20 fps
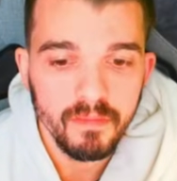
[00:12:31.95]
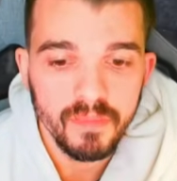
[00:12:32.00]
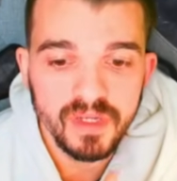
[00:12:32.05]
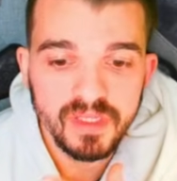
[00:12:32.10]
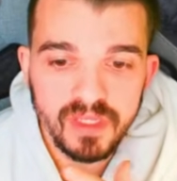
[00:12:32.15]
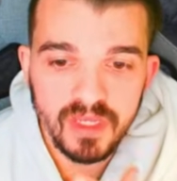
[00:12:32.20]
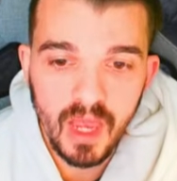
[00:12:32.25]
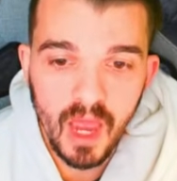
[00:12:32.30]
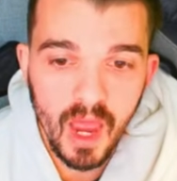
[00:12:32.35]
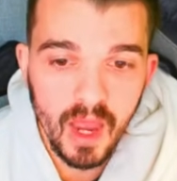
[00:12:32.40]

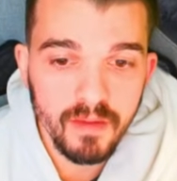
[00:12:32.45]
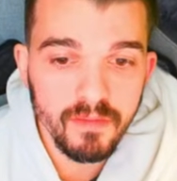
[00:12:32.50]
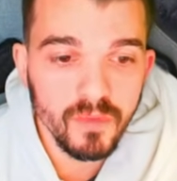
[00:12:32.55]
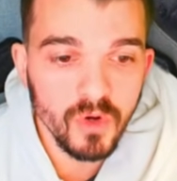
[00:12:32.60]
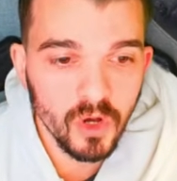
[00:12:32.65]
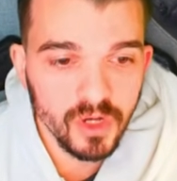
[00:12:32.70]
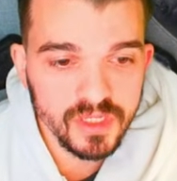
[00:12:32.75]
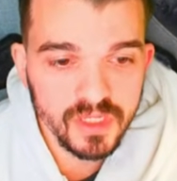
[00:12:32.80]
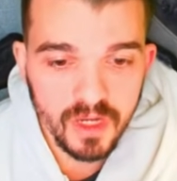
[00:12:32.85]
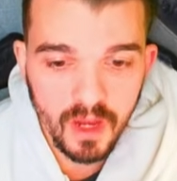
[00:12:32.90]
but
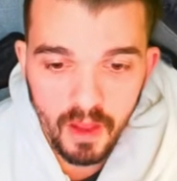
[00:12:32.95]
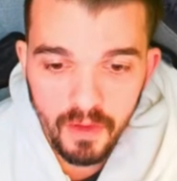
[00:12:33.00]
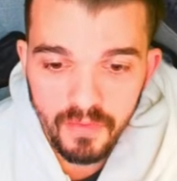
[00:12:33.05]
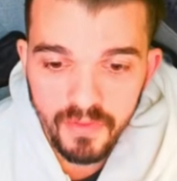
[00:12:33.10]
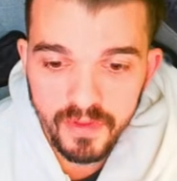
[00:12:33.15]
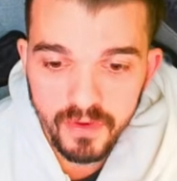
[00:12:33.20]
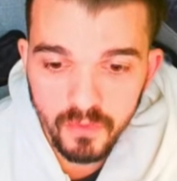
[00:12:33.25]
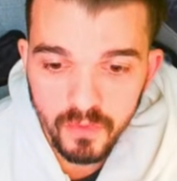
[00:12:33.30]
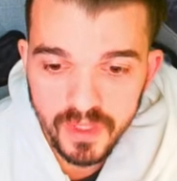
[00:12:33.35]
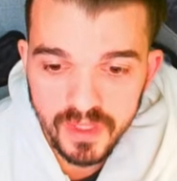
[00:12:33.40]
I'm not
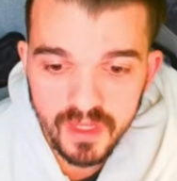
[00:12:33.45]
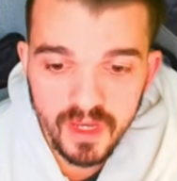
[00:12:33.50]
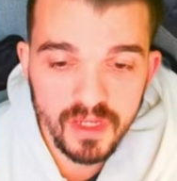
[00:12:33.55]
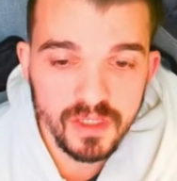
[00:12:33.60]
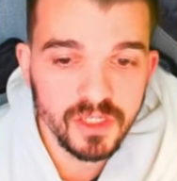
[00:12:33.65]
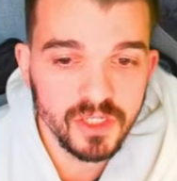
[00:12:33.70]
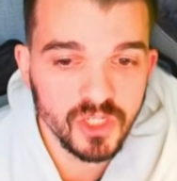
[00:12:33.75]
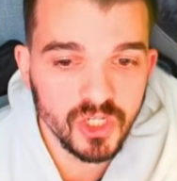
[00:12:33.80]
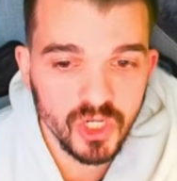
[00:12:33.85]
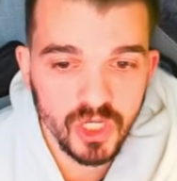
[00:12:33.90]
counting with
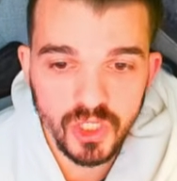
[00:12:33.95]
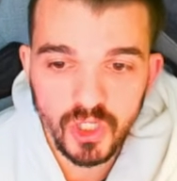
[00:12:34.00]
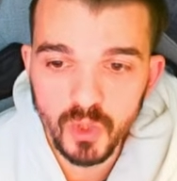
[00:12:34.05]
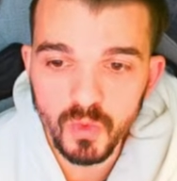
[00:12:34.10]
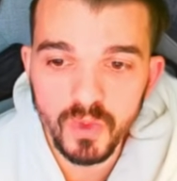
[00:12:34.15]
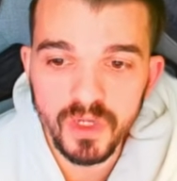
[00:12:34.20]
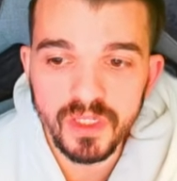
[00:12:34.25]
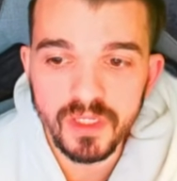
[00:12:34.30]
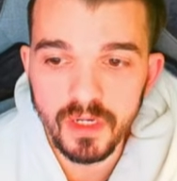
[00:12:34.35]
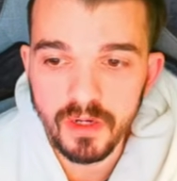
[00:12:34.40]
that,
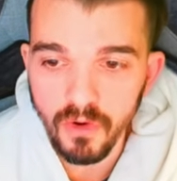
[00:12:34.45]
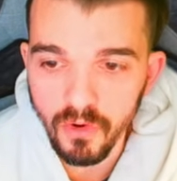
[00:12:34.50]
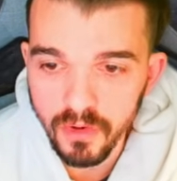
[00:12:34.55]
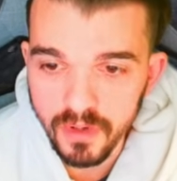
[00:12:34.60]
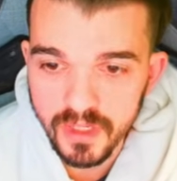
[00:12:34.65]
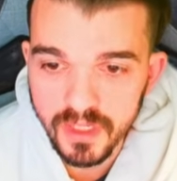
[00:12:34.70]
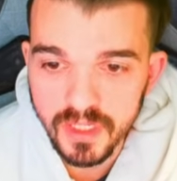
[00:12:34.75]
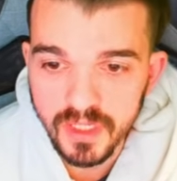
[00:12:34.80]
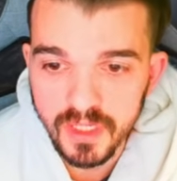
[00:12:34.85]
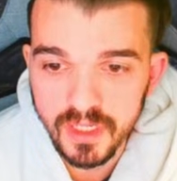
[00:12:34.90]
just with the
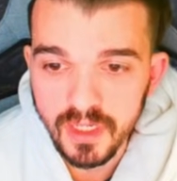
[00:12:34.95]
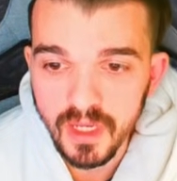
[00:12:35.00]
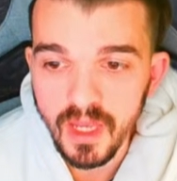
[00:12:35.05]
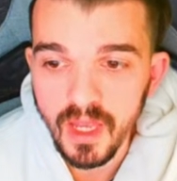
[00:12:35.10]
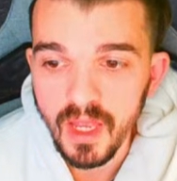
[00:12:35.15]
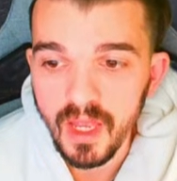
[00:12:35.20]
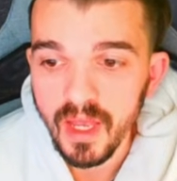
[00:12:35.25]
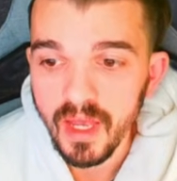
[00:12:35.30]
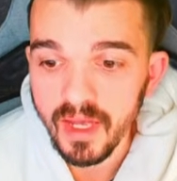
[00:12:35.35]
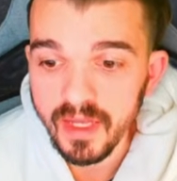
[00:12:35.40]
currency
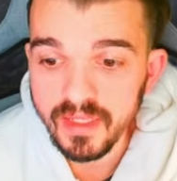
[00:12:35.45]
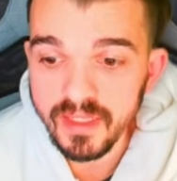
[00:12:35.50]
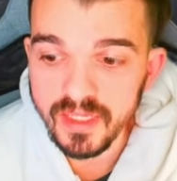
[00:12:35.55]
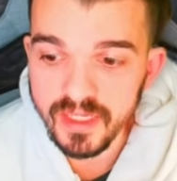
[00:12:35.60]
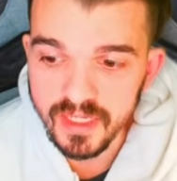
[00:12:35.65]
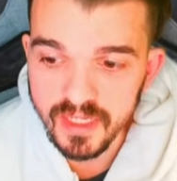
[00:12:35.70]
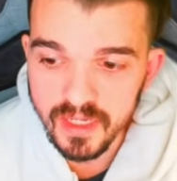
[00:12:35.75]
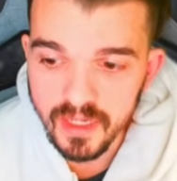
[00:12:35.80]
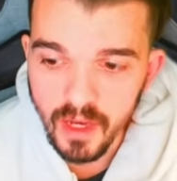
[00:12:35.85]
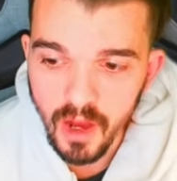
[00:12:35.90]
and
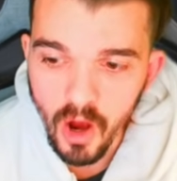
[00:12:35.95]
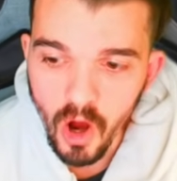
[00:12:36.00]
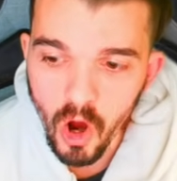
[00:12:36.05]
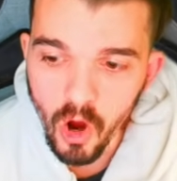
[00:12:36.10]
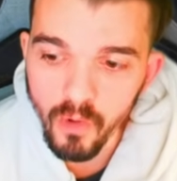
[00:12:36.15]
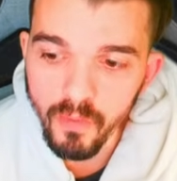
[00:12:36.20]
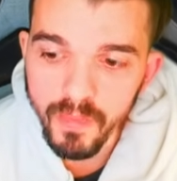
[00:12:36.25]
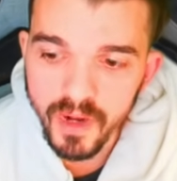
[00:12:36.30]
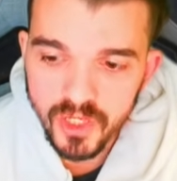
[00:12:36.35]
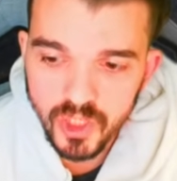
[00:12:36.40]
see
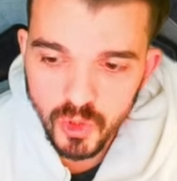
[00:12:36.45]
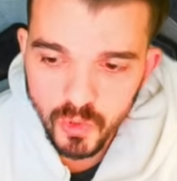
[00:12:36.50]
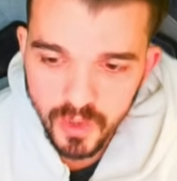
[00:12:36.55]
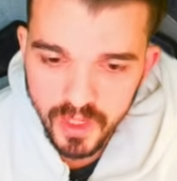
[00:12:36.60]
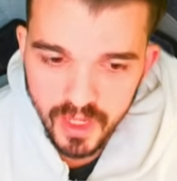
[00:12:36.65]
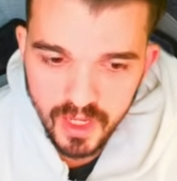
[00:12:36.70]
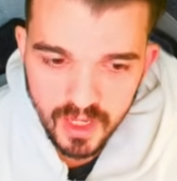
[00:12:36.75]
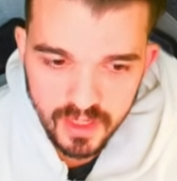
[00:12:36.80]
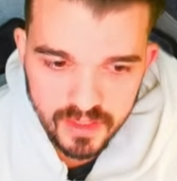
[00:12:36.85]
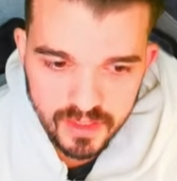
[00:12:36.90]
how much
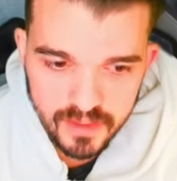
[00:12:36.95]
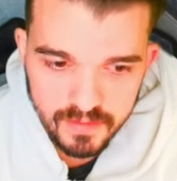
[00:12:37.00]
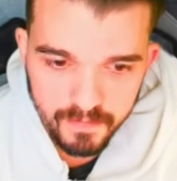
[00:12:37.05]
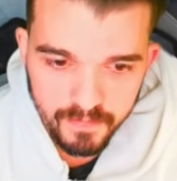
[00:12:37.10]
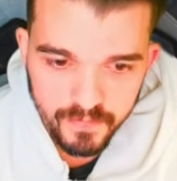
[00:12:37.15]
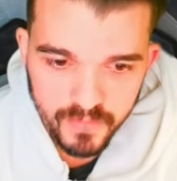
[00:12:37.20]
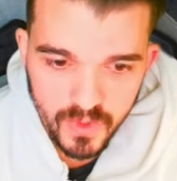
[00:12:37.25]
we get.